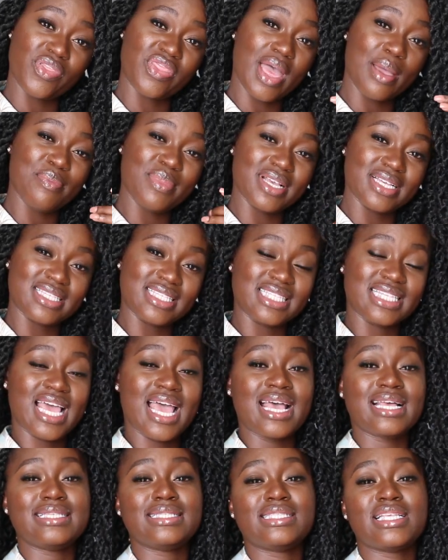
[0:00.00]
So with that
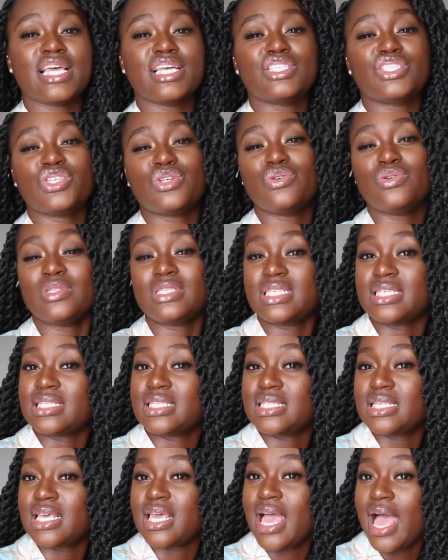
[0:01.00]
being said, stay
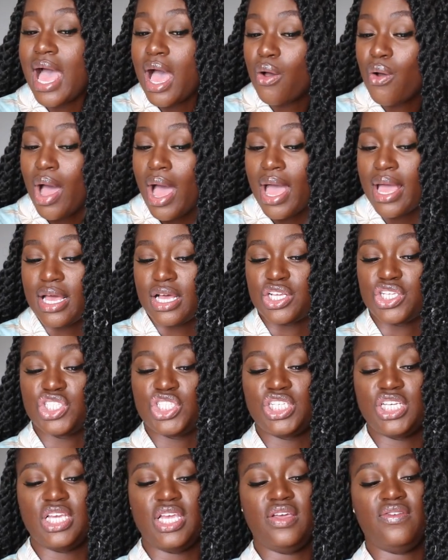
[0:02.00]
tuned to see how I
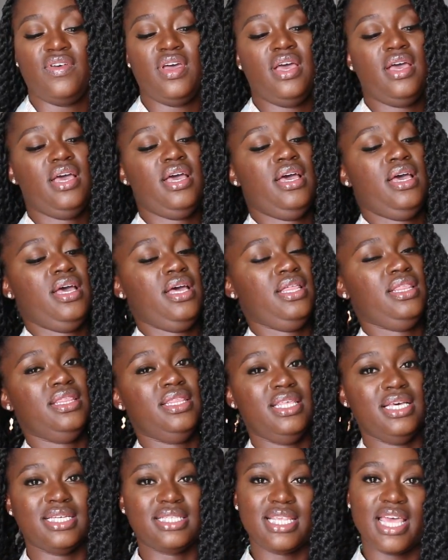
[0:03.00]
achieve
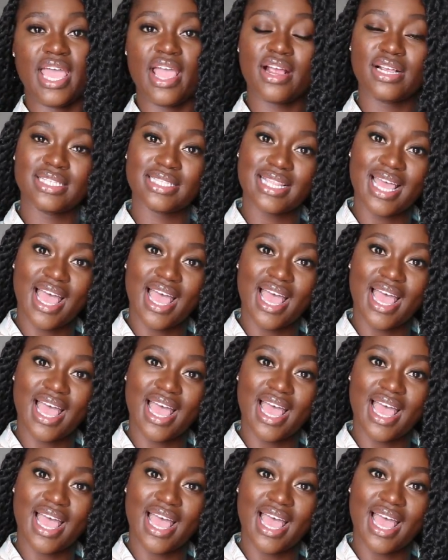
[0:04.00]
this